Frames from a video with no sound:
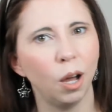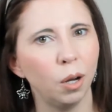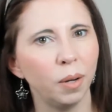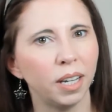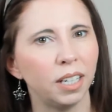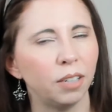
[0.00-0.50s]

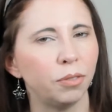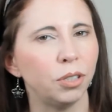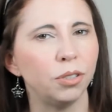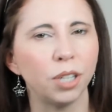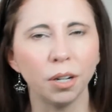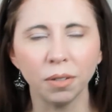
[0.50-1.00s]
Oh, and if
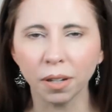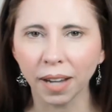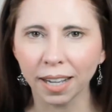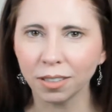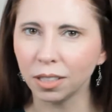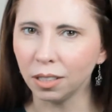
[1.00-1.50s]
you don't know
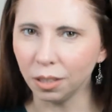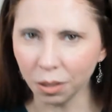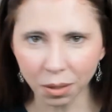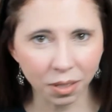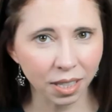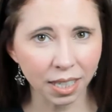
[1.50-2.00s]
how to
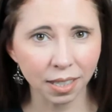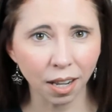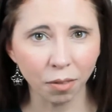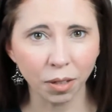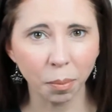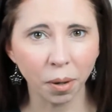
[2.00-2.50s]
use these
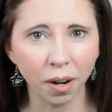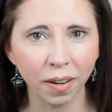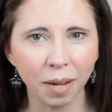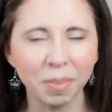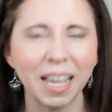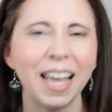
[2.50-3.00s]
lovely
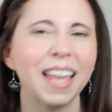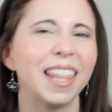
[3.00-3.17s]
programs,